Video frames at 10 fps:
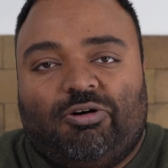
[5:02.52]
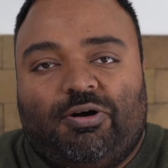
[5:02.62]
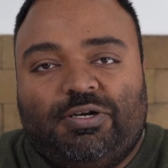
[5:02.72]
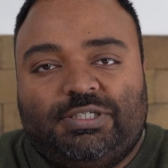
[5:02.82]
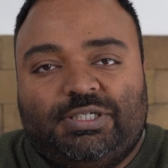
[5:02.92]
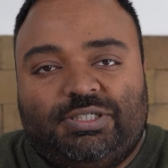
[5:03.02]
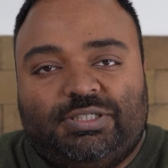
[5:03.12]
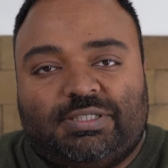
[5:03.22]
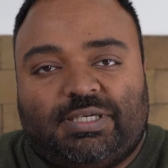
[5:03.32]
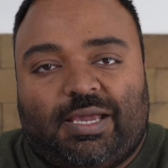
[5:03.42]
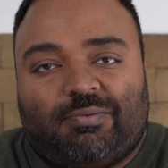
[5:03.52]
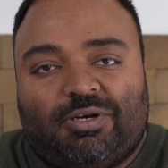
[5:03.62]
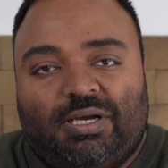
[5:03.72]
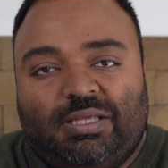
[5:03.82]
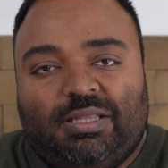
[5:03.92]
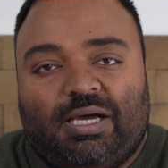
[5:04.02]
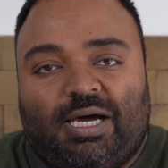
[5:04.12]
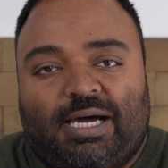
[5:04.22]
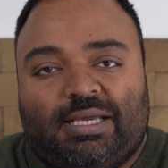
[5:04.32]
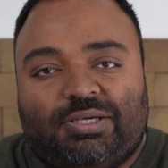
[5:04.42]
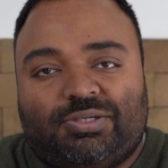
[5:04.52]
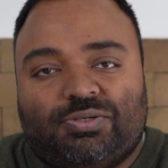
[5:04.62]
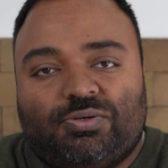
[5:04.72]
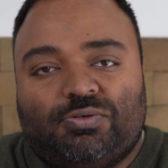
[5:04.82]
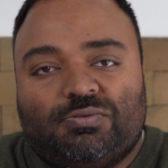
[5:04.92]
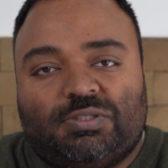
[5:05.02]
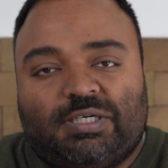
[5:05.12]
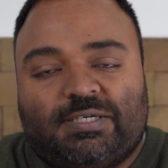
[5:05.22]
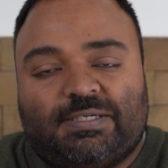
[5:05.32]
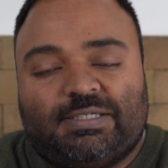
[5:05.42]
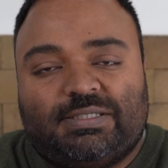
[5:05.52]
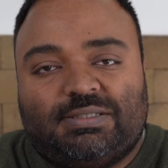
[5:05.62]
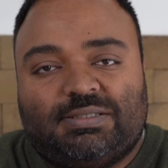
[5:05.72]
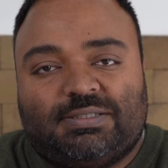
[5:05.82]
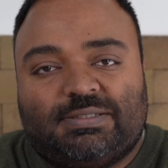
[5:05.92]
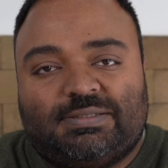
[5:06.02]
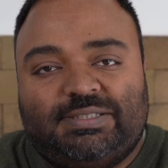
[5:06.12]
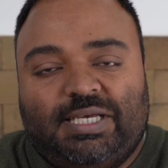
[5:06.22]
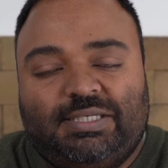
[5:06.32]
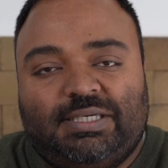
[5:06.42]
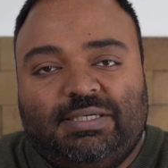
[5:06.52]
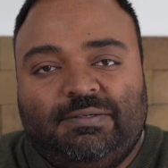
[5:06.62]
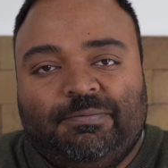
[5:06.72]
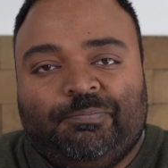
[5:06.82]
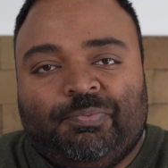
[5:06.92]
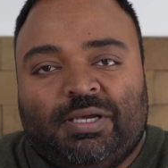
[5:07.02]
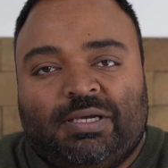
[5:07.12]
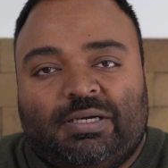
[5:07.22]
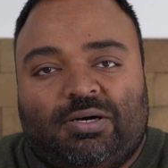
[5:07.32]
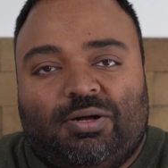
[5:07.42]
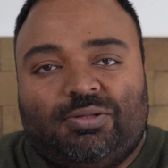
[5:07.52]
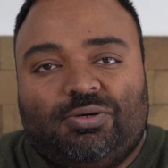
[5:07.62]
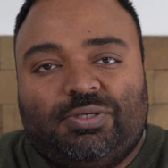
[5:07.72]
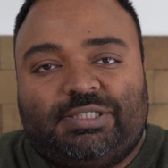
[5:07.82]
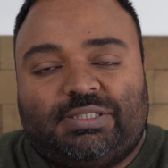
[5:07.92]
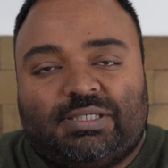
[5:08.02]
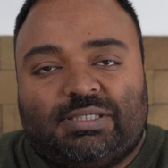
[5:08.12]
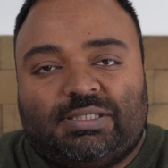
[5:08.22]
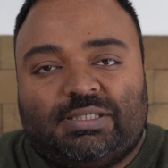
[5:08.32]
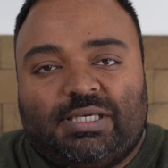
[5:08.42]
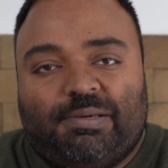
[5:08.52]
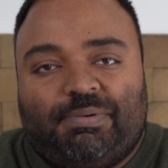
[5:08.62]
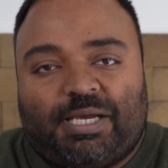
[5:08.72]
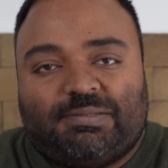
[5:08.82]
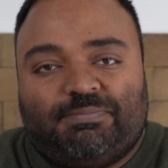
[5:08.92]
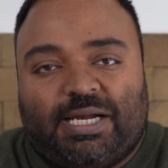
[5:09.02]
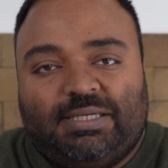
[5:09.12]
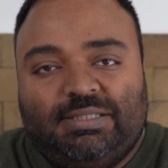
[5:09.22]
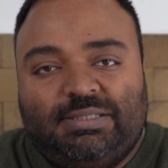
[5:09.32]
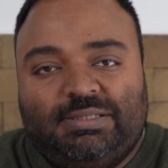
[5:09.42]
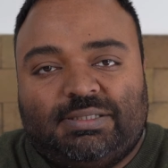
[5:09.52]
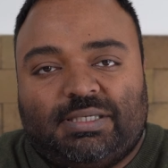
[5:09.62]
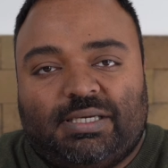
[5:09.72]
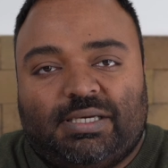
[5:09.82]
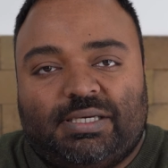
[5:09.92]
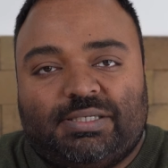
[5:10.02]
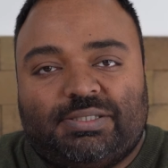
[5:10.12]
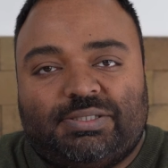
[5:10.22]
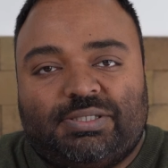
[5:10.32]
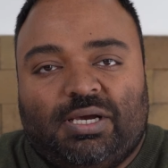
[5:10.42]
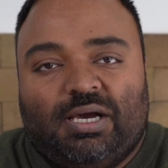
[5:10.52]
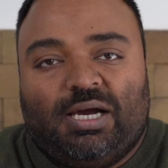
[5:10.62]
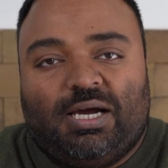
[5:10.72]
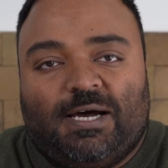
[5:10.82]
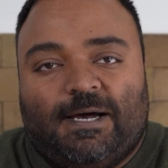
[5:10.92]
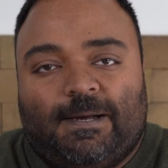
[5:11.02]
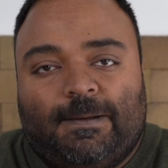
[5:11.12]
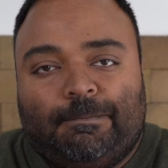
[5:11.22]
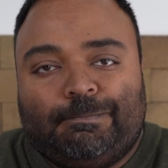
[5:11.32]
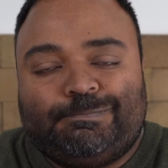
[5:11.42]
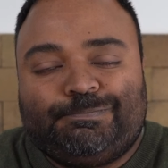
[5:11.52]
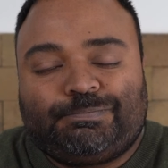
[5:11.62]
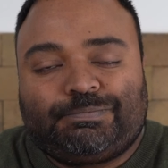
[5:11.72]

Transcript: on a digital camera, the ISO setting, although it impacts brightness, is not